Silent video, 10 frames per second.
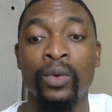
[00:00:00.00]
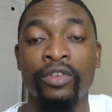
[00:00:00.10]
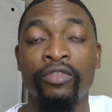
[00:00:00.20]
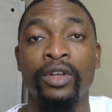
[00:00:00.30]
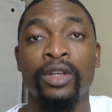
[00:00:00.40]

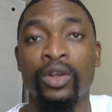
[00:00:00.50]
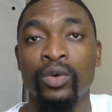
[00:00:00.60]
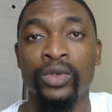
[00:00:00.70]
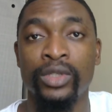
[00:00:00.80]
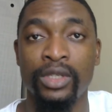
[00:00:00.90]
Even the
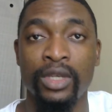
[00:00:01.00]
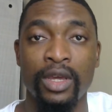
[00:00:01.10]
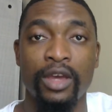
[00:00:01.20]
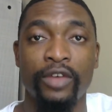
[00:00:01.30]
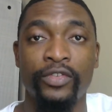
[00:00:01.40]
rules
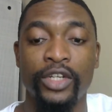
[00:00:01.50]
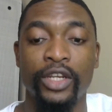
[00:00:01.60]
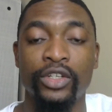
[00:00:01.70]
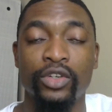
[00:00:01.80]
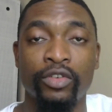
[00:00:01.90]
have
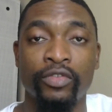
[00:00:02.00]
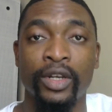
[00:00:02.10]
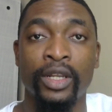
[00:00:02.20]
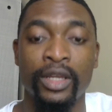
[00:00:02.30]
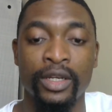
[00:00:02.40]
changed over
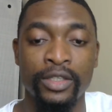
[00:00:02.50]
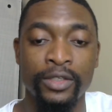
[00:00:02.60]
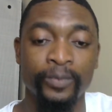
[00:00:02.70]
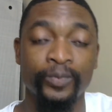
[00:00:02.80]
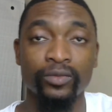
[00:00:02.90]
the years.